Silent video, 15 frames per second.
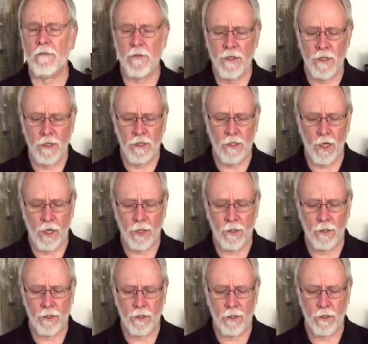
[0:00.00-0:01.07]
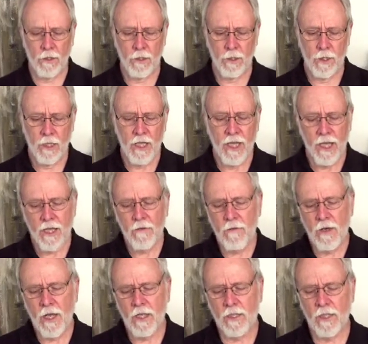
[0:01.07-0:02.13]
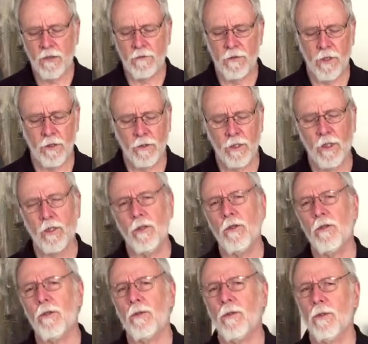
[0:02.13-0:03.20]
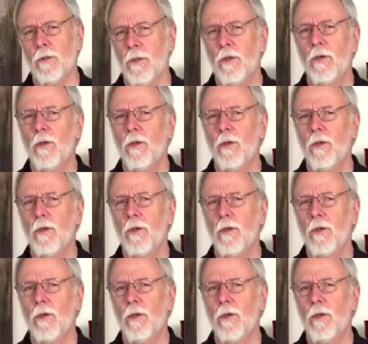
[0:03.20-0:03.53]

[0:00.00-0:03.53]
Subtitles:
offended God, even as he felt he knew